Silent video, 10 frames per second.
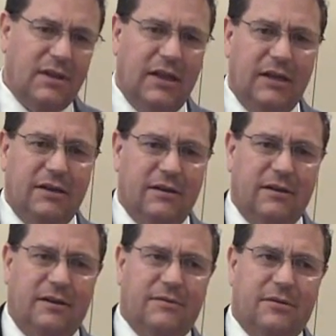And
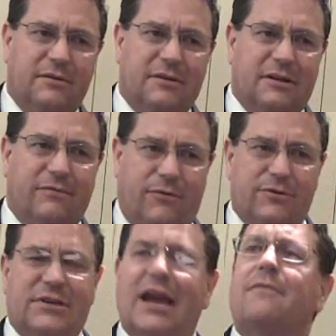the
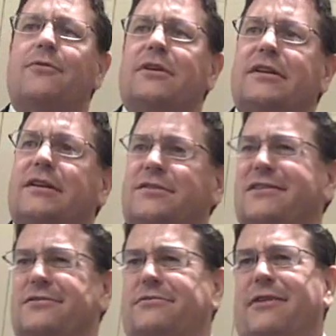first effort in that
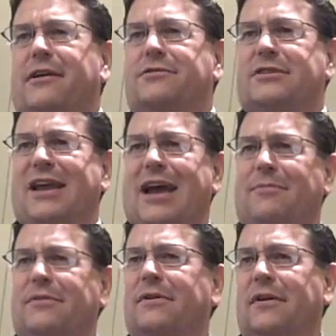change of strategy
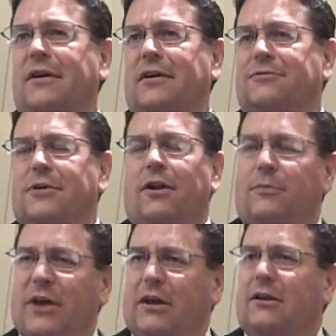happened. It's
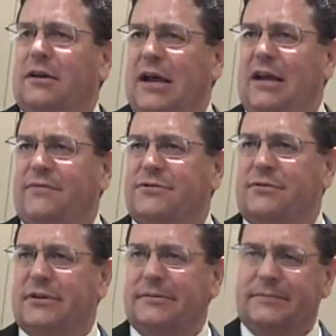called the Battle on Haifa
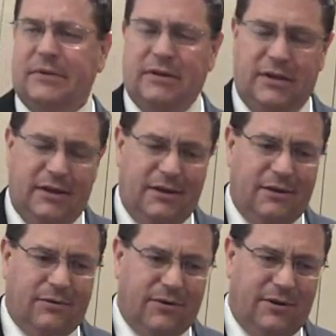Street.
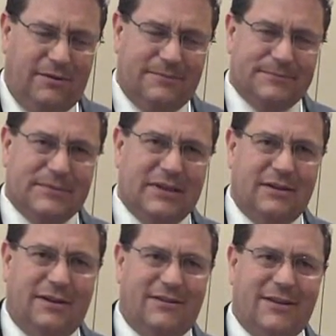Well,
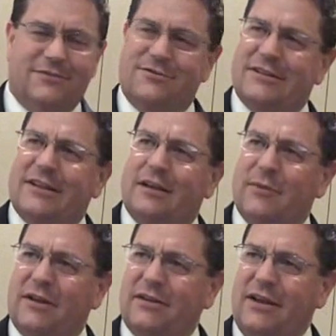the interesting thing
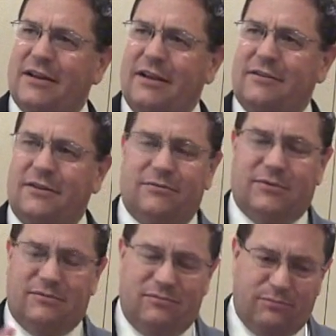about that, the
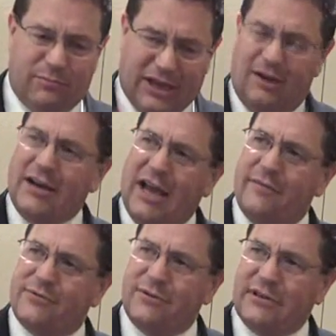Battle on
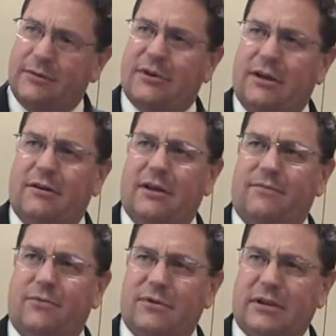Haifa Street, they were geared
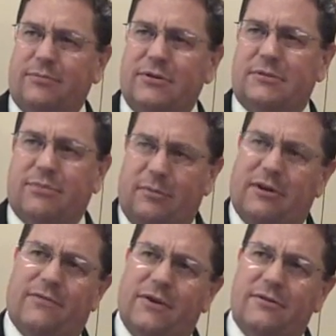up for it. They put some
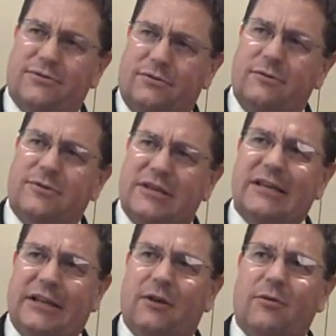public affairs troops
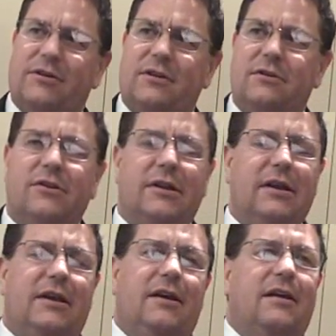in there with the unit.
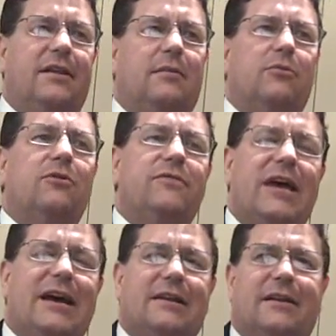They moved
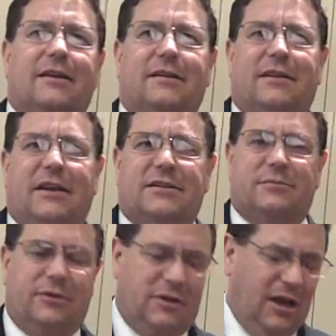out. They had
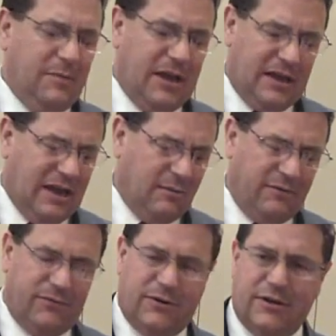some good combat
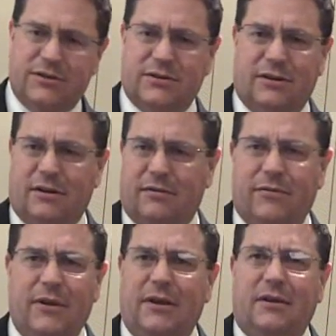camera footage
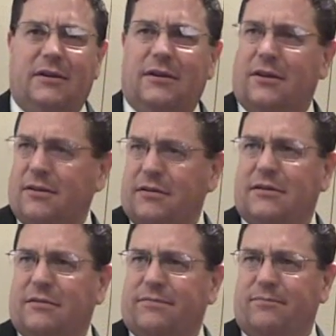of,
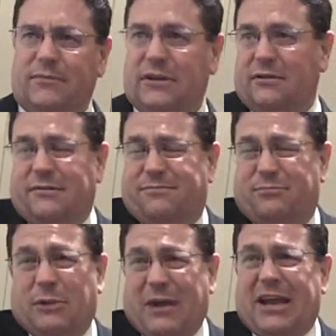
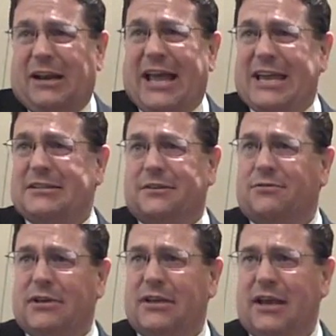the battle lasted
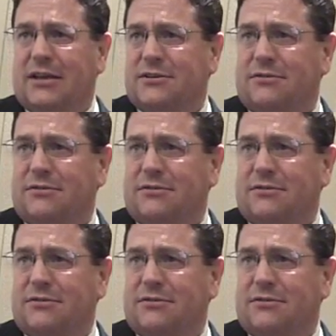3 days.